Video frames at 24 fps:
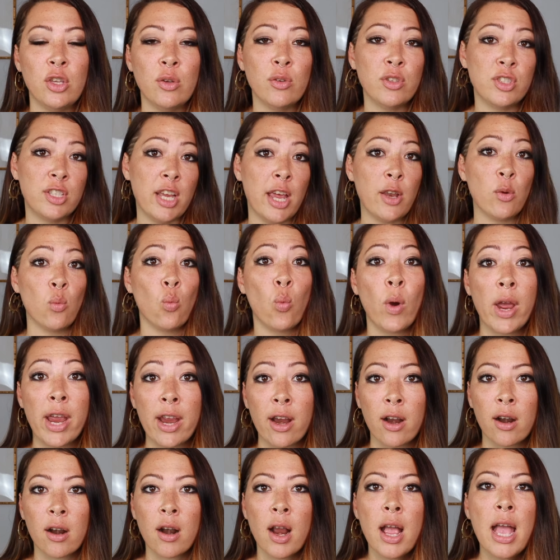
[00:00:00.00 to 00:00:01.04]
used, and
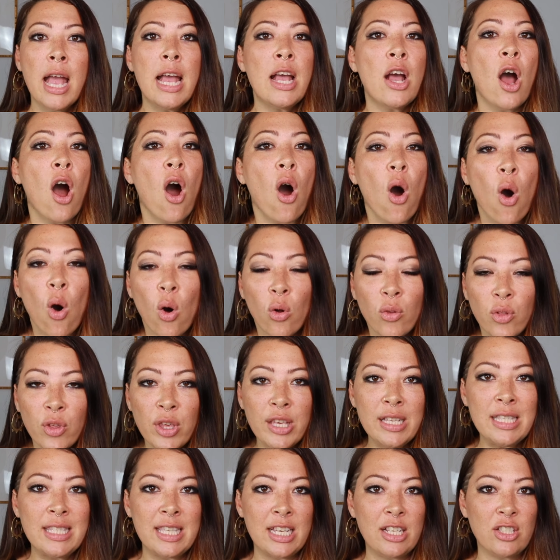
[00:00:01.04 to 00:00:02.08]
where. All
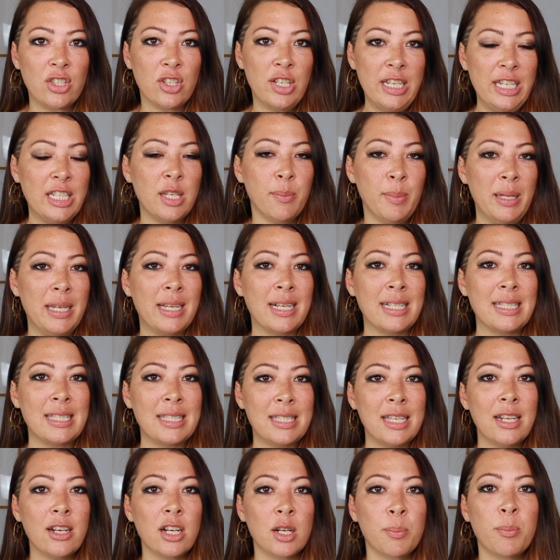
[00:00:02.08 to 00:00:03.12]
these things need to be
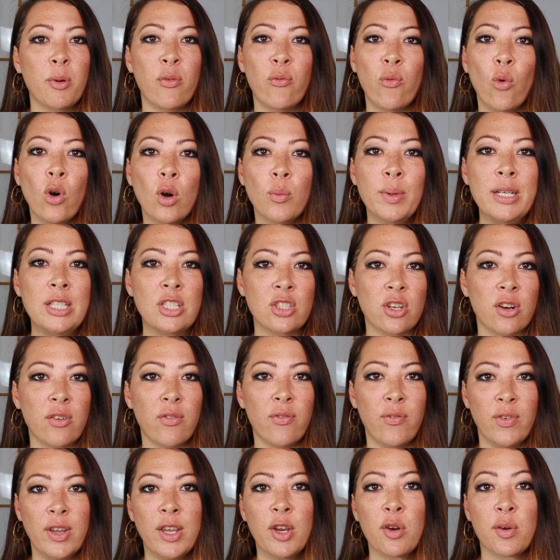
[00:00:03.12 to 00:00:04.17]
considered before we start
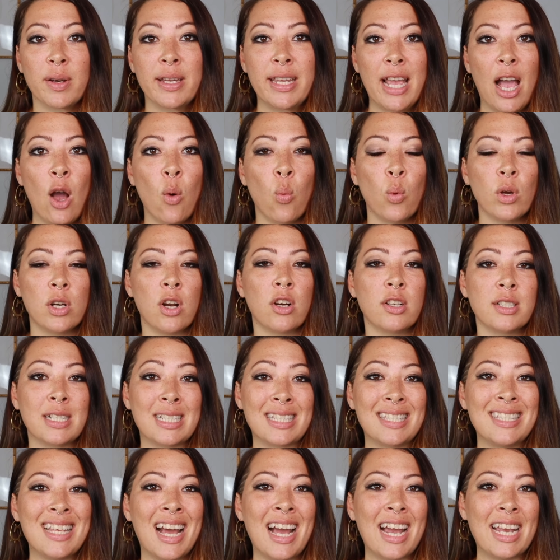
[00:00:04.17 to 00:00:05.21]
figuring out what our
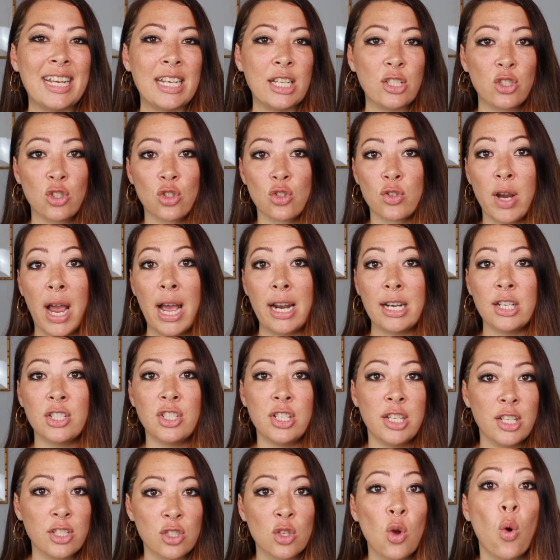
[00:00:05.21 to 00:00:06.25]
design
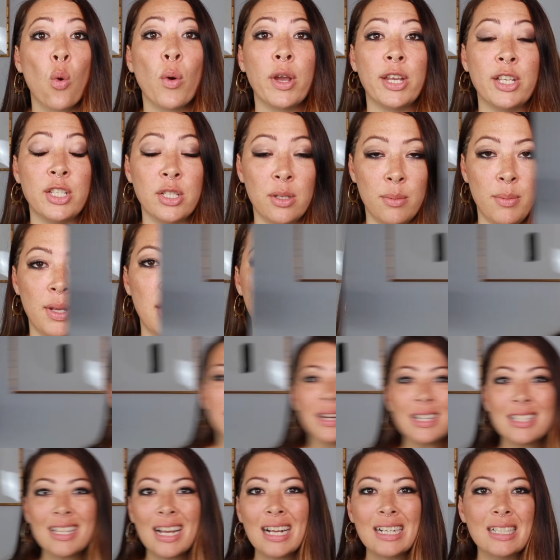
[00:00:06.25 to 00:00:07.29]
strategy is going to be. So I'm
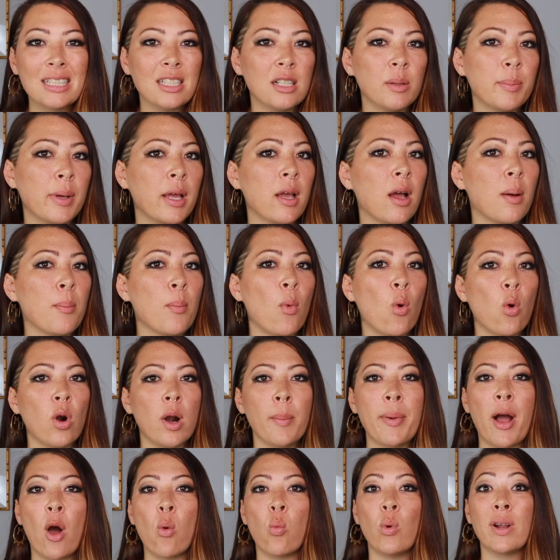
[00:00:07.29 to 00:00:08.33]
gonna talk a little bit more
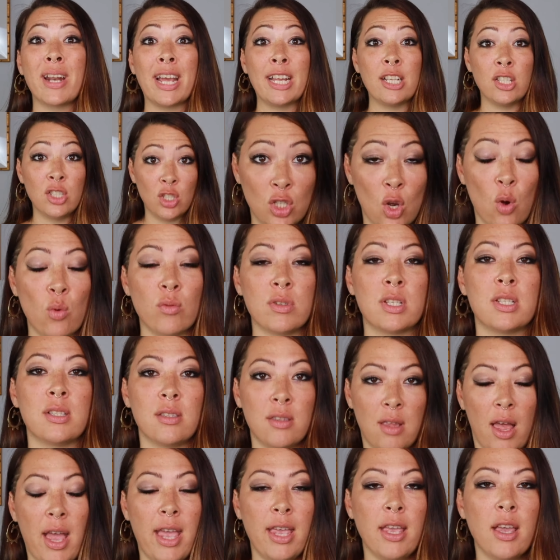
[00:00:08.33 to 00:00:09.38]
about what I don't
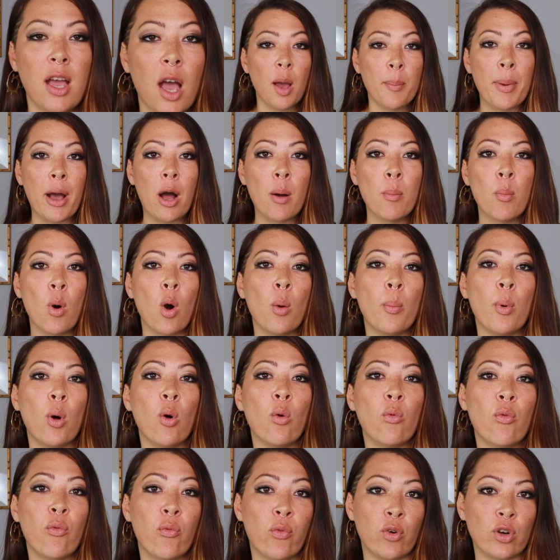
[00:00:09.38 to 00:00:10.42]
like about
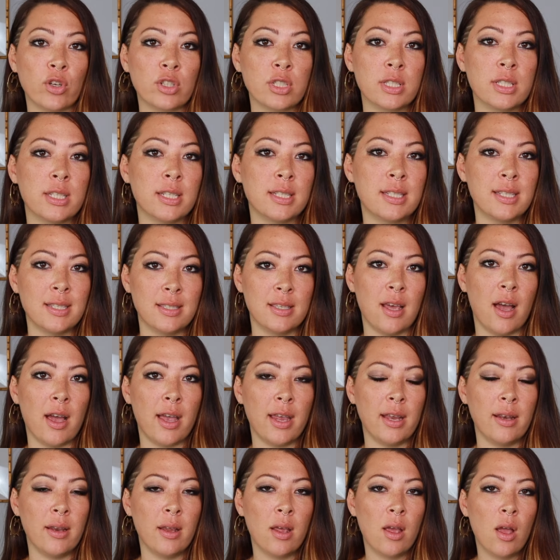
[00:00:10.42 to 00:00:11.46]
mobile first
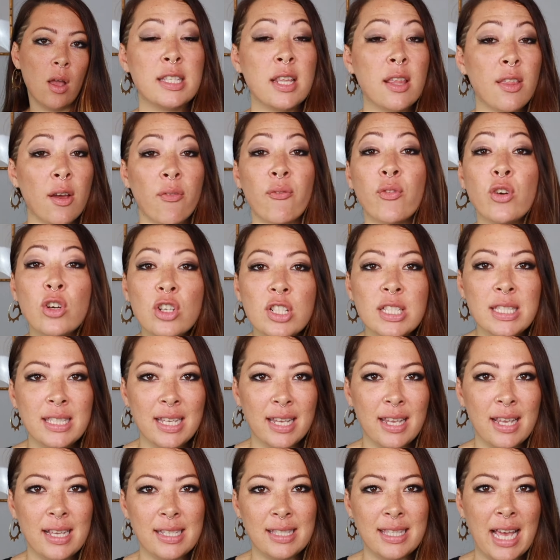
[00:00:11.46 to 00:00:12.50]
design. The first
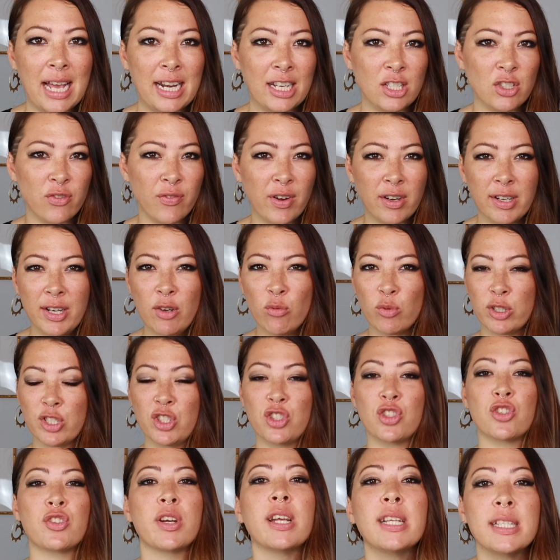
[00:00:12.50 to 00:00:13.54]
thing is that it's very
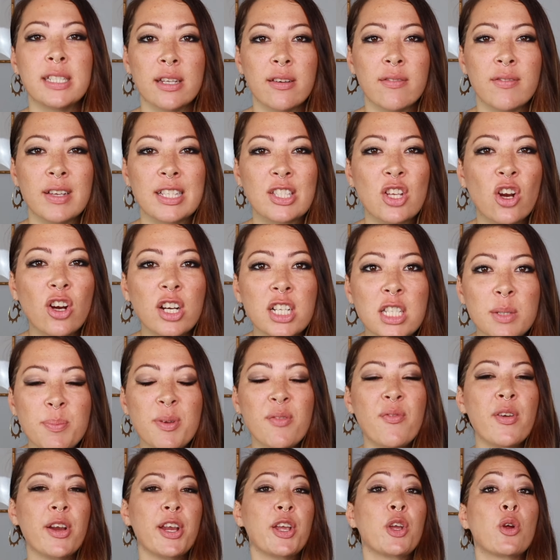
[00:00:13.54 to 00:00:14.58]
restrictive. It's hard to
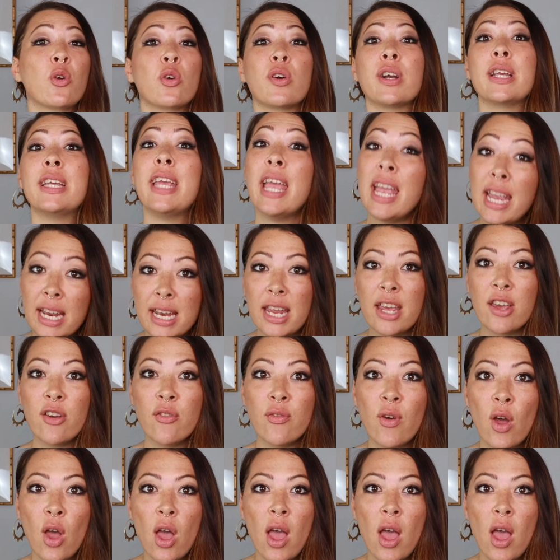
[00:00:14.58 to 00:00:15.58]
be very creative